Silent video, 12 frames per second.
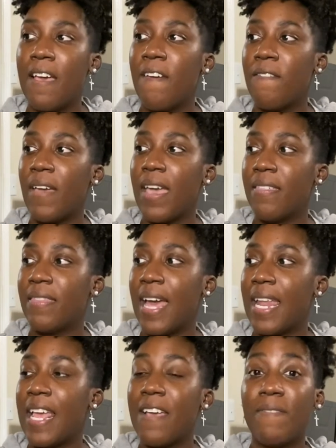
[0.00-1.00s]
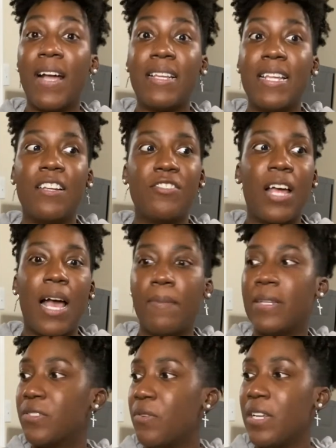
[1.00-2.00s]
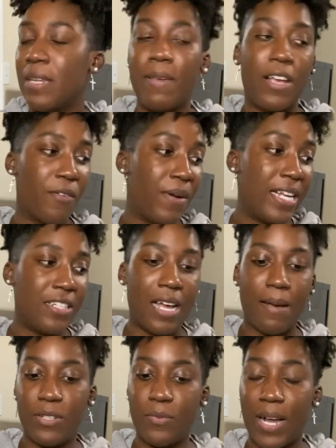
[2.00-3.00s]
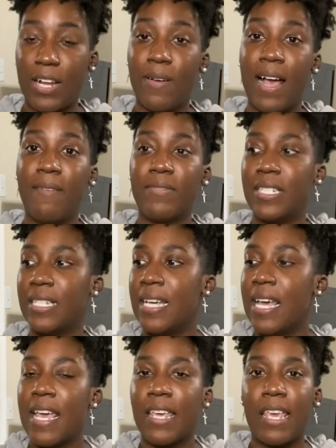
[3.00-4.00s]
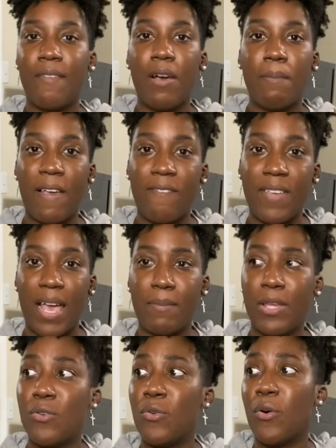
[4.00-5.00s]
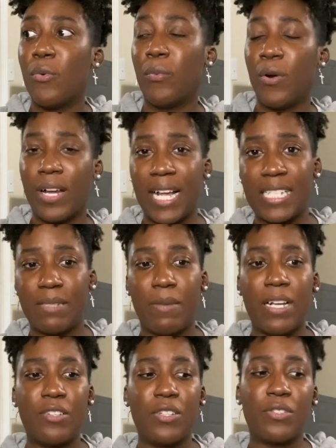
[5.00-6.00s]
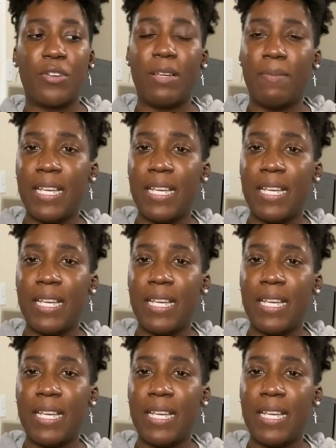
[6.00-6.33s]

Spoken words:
Faith that if I need a job, it's going to be a great job to where I don't have to give up my family nor work as much. It's just going